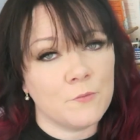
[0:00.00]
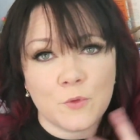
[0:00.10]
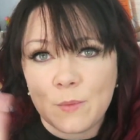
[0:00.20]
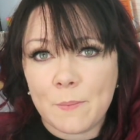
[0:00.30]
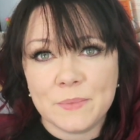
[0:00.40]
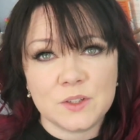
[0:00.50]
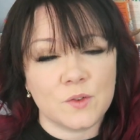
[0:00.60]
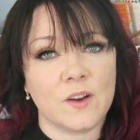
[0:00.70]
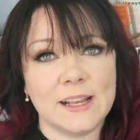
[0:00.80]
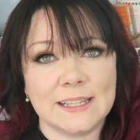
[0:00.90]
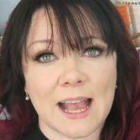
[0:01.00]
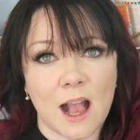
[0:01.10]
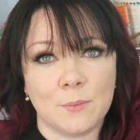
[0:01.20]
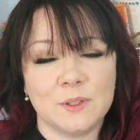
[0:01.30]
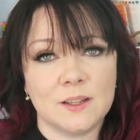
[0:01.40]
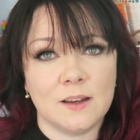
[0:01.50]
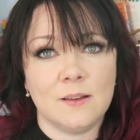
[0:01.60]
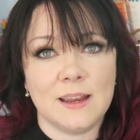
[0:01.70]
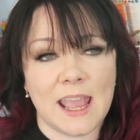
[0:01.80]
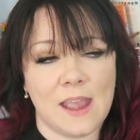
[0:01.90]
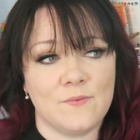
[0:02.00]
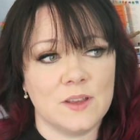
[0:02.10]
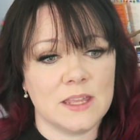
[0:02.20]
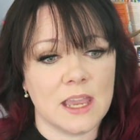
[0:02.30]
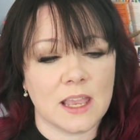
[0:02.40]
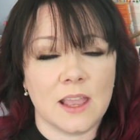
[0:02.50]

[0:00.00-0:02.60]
Remember to revise absolutely everything.